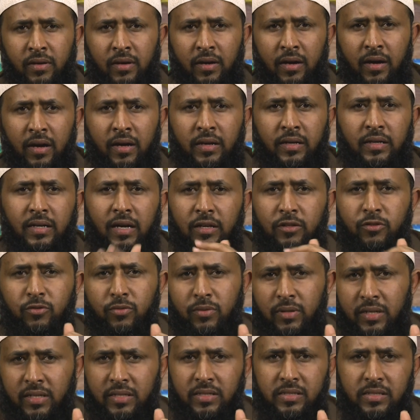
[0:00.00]
and
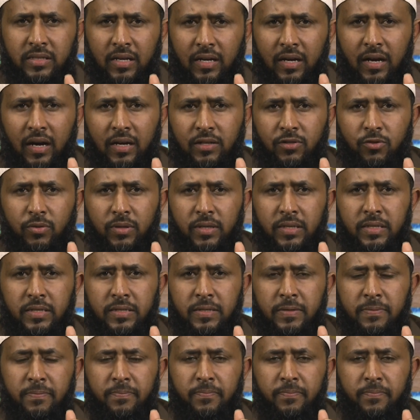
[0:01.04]
calculate zakat on it.